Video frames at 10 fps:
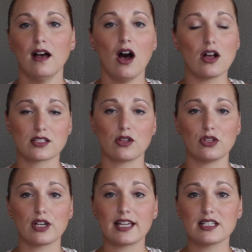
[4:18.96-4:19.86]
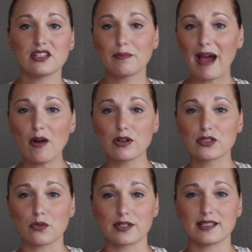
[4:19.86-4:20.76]
Also look into the power
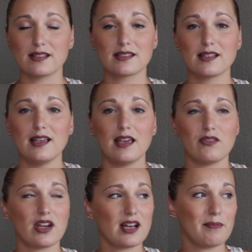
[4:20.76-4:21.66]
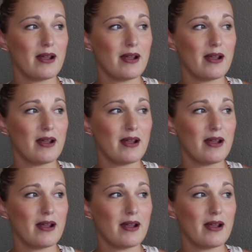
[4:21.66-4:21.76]
sources. If you're getting